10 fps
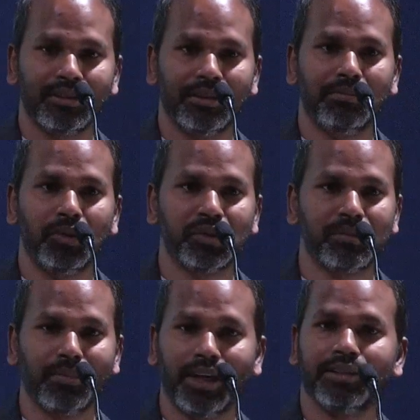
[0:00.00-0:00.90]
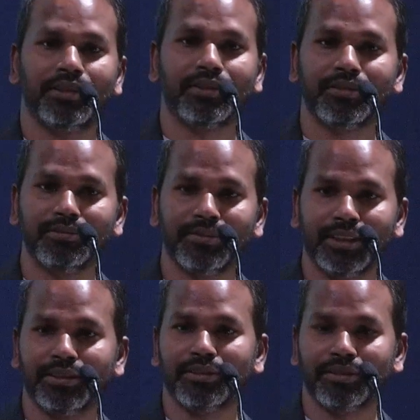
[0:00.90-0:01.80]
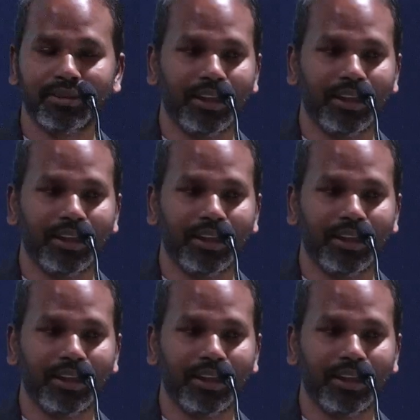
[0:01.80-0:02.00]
the most minor things